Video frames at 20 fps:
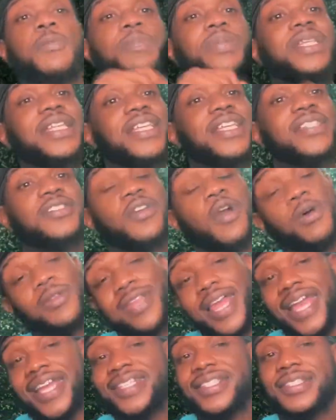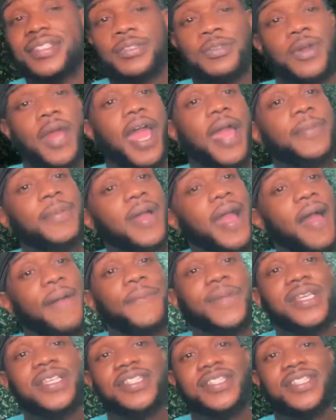Please go like, subscribe,
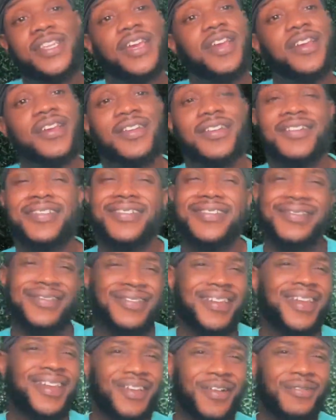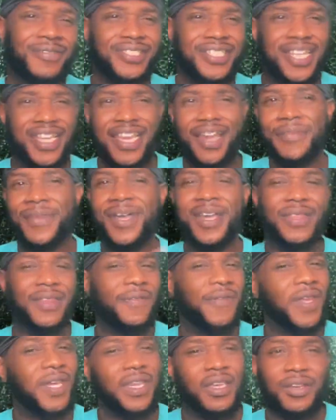comment, share and go check out my other
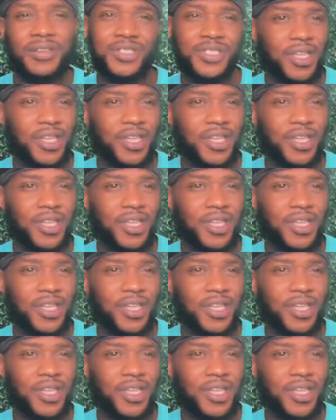videos,